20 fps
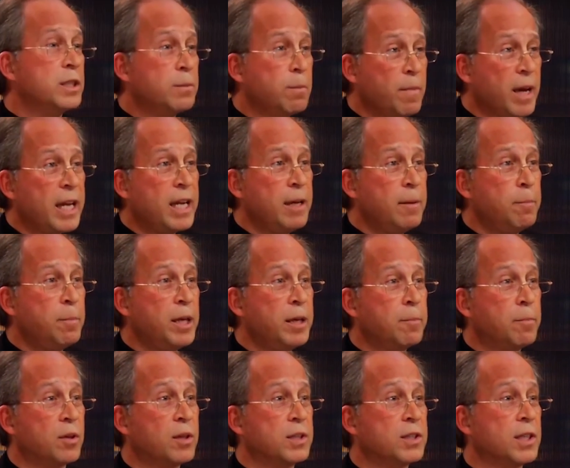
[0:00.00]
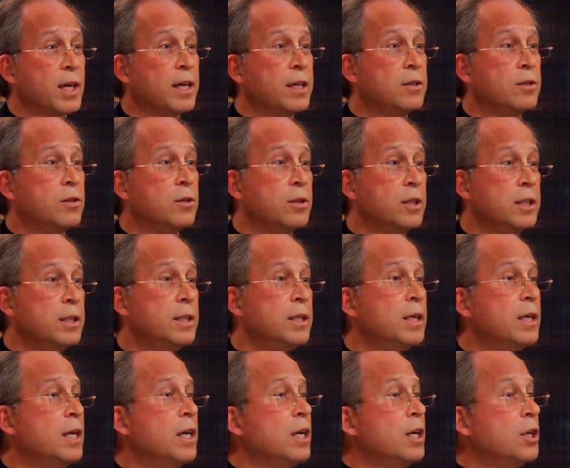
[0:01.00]
as many people as I could,
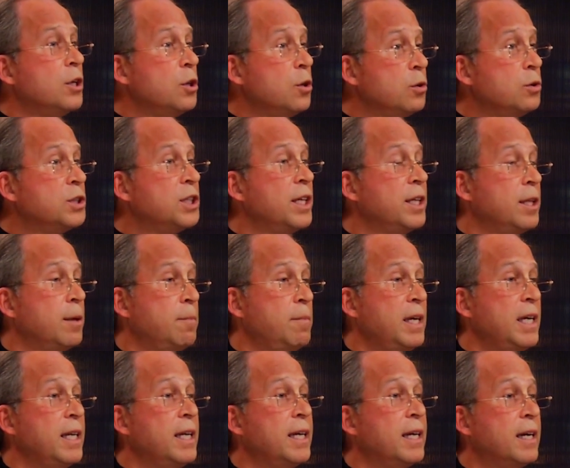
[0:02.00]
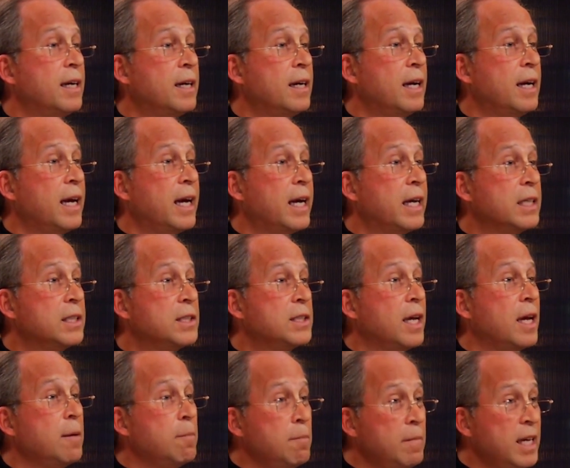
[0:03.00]
using the media as
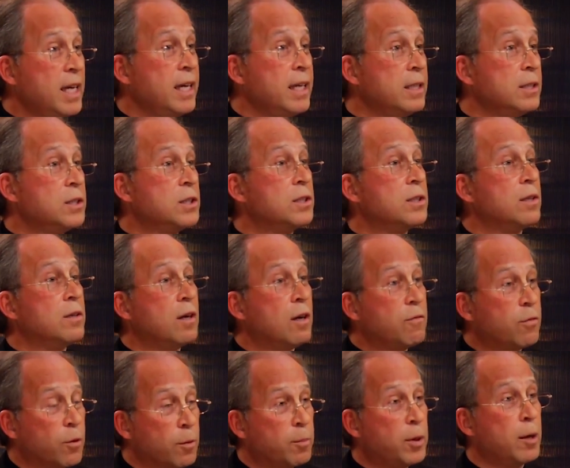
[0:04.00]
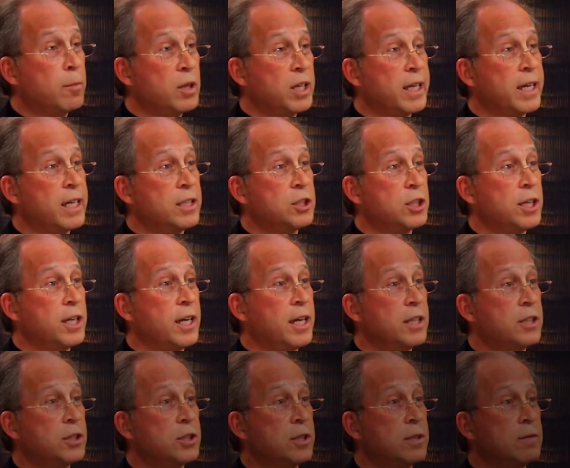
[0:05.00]
a means for public
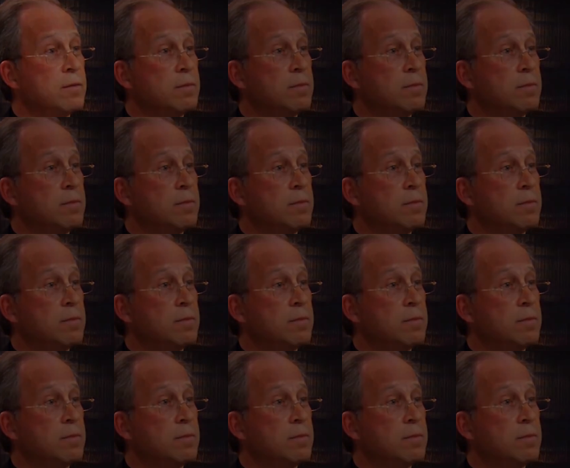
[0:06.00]
education.